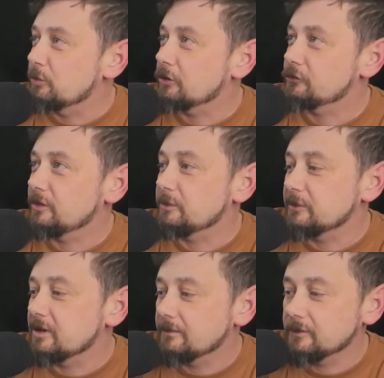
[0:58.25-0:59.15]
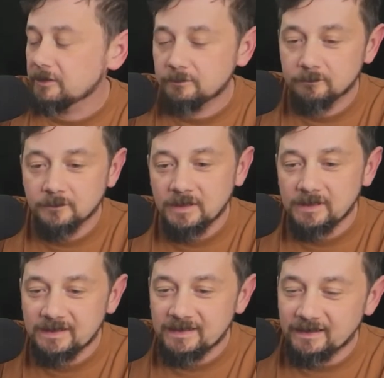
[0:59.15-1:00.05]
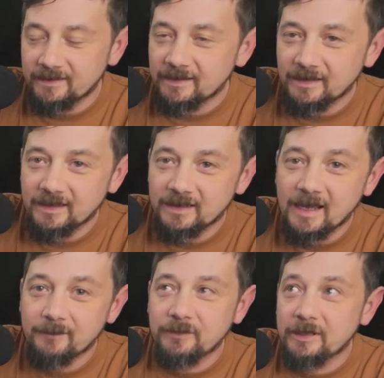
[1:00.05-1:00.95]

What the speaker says: partially recovered, and then I have